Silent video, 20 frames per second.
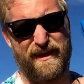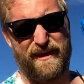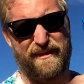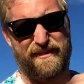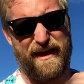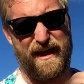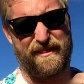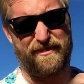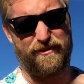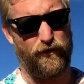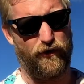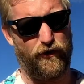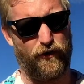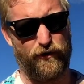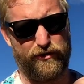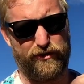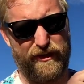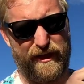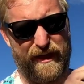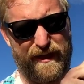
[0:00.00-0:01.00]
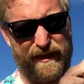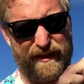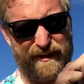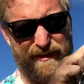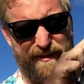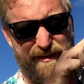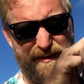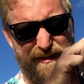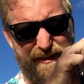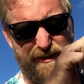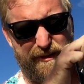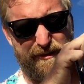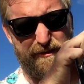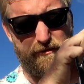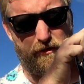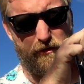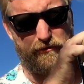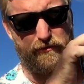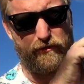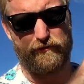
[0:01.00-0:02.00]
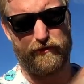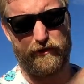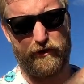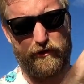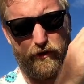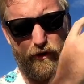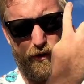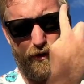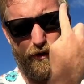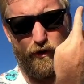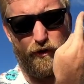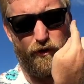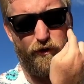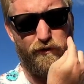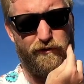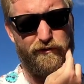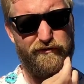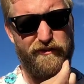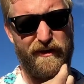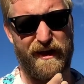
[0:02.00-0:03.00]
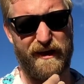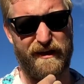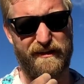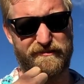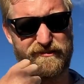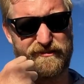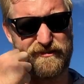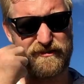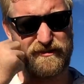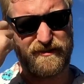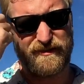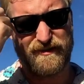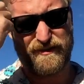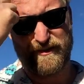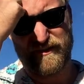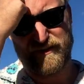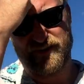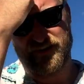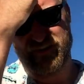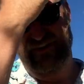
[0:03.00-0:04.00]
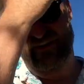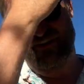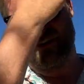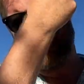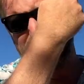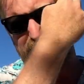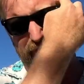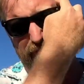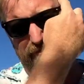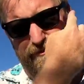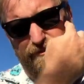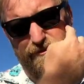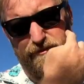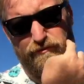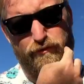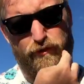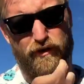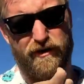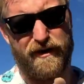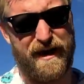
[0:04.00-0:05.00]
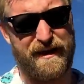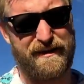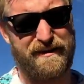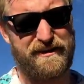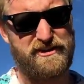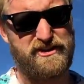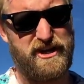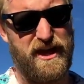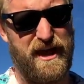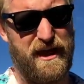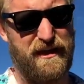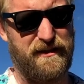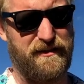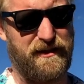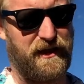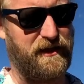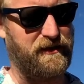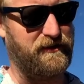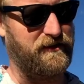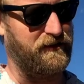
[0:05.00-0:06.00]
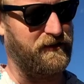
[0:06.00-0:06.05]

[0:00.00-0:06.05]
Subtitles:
in that the whole thing goes over your whole face. Forehead to chin, like it